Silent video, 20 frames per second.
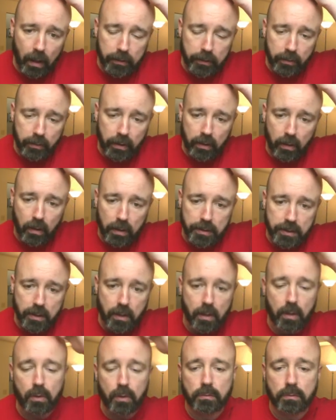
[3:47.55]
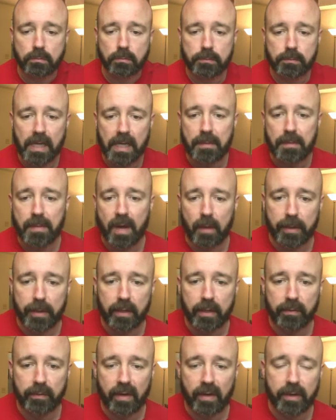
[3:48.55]
You can also email me
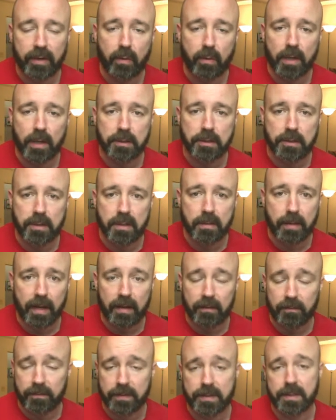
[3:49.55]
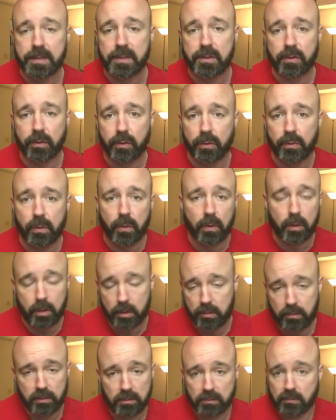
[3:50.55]
if you have any questions about Physics 2
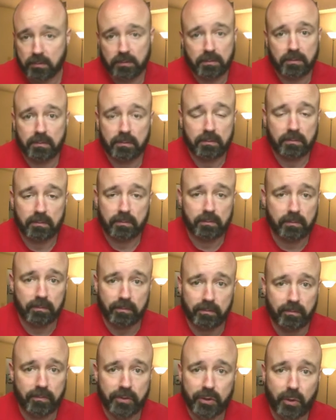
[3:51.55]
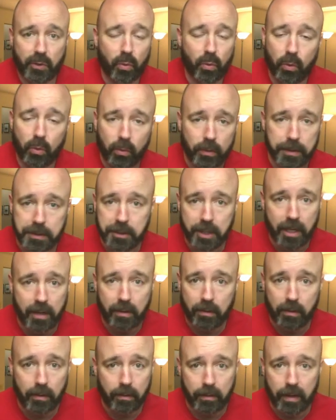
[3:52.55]
or school in
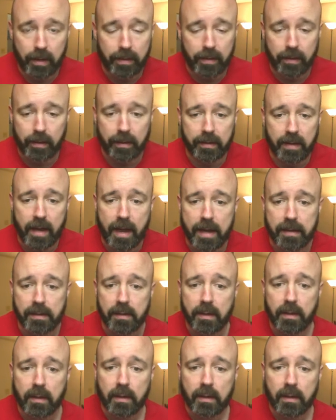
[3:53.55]
general or anything like that.